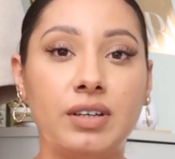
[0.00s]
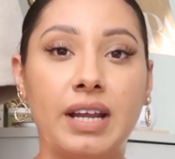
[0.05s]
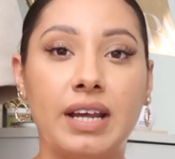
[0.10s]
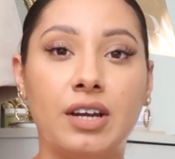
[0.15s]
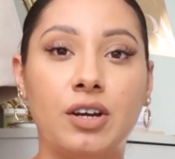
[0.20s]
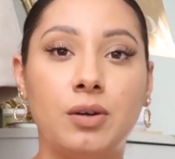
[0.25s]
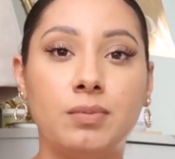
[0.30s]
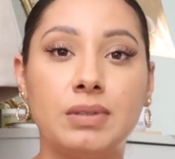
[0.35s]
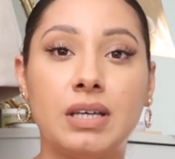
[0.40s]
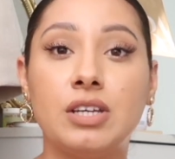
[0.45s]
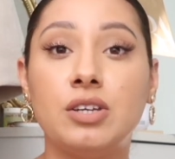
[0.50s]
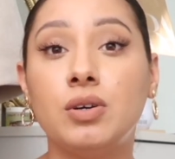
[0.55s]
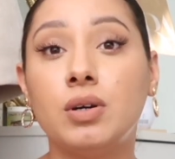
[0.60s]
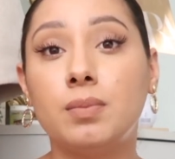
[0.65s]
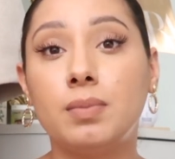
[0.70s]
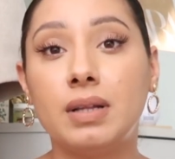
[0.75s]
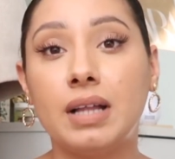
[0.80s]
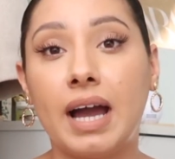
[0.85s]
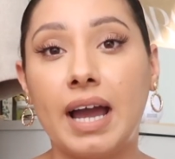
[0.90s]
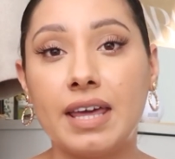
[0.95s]
and I hope that you
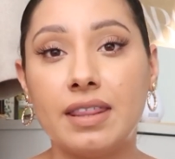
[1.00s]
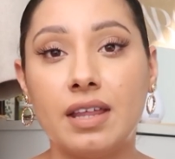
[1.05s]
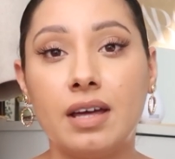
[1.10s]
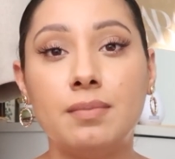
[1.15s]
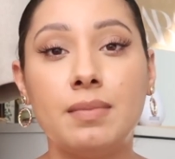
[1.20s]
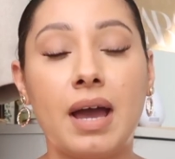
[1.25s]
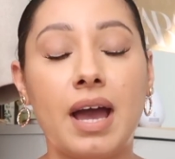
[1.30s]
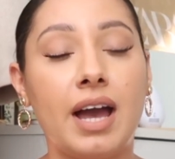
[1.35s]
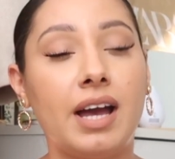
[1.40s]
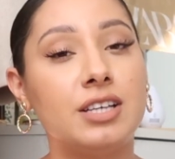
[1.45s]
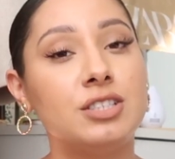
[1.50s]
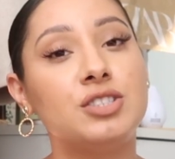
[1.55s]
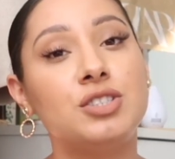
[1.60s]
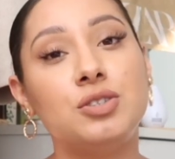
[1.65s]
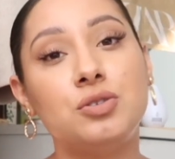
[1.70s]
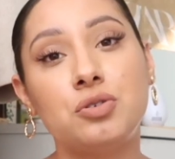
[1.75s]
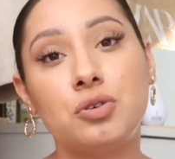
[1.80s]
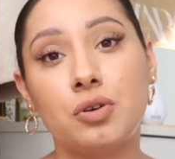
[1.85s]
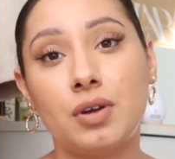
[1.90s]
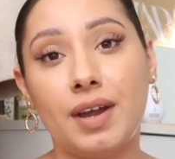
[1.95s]
apply them as
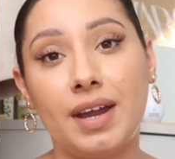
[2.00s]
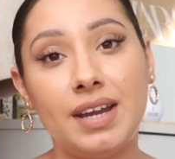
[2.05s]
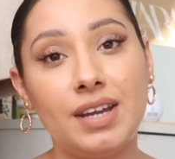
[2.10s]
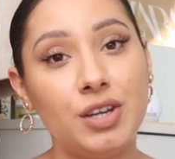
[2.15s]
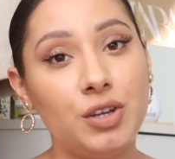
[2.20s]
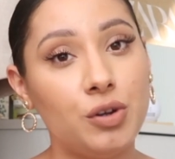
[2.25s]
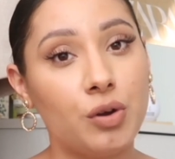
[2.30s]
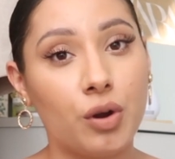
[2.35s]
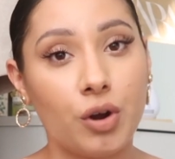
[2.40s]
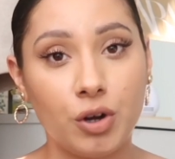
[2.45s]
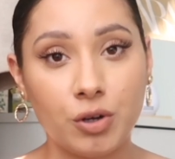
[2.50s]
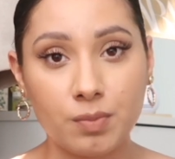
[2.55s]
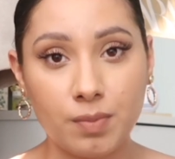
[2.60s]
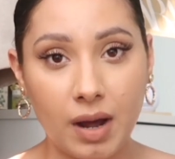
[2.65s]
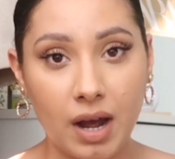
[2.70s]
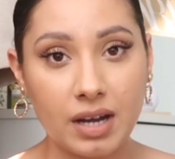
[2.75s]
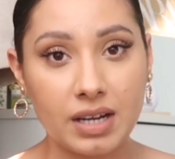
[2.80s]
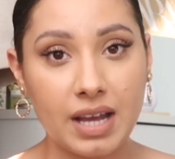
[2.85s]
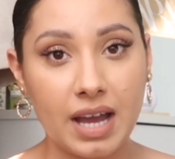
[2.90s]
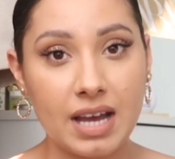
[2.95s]
you create your own
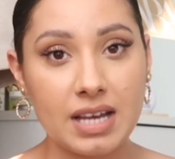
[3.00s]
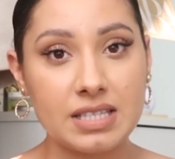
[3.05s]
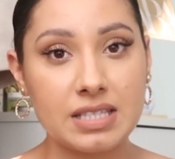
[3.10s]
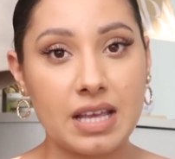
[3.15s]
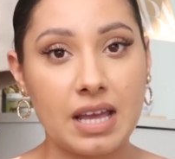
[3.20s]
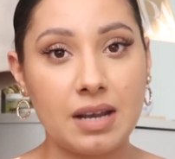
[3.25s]
podcast,